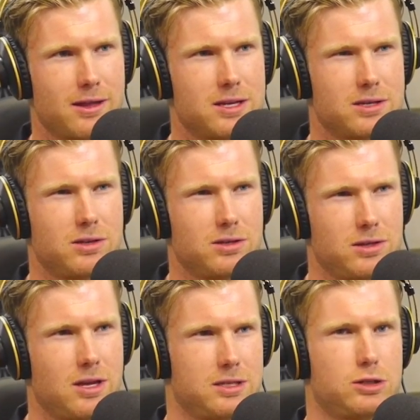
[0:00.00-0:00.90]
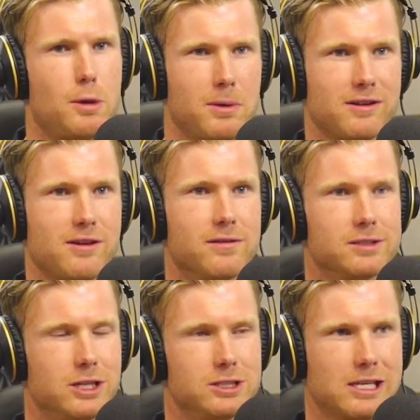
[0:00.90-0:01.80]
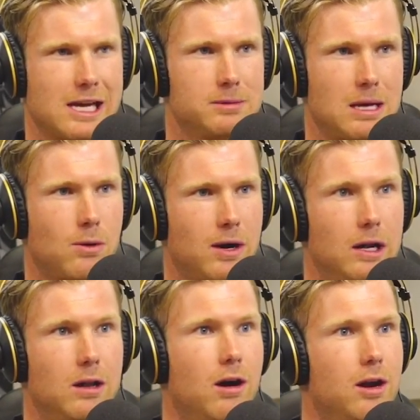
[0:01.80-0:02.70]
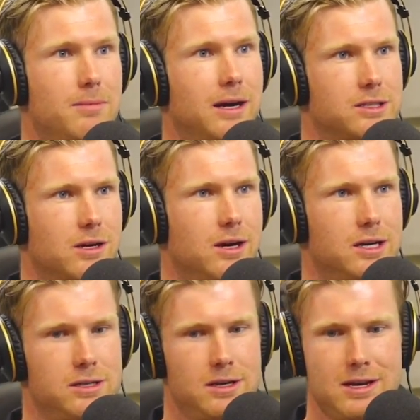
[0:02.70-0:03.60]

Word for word: That's just, it's a topic of conversation that comes up quite a lot amongst guys.